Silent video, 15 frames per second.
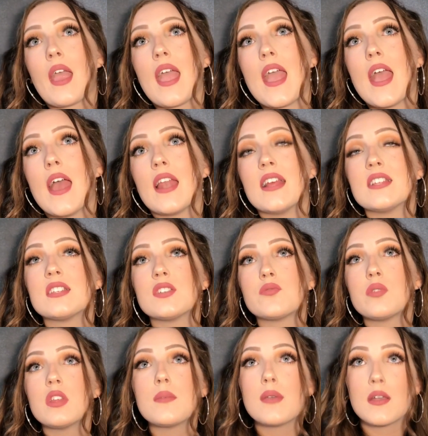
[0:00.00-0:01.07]
And it's
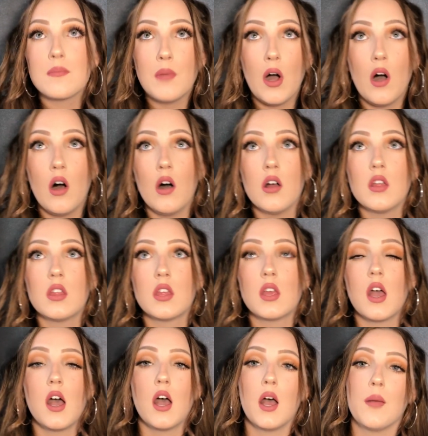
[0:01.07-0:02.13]
this really big mall.
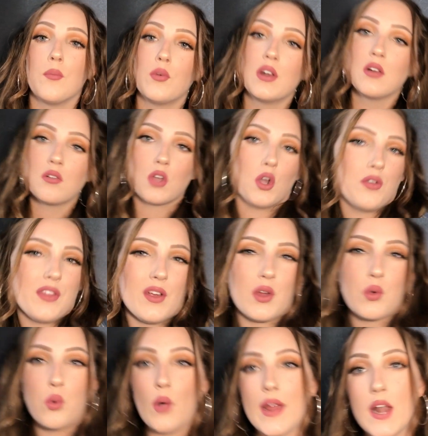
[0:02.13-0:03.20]
We don't go there
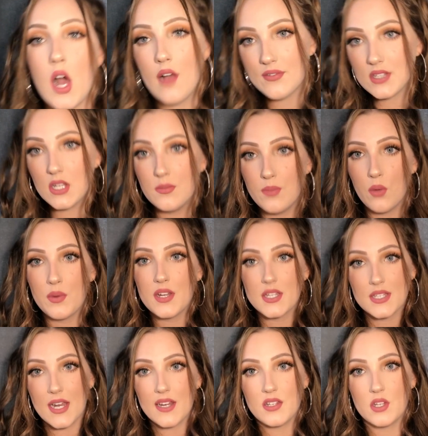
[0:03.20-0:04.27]
quite often, but we
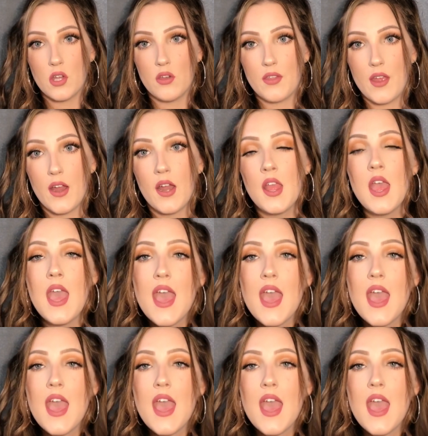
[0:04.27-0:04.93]
decided to go there.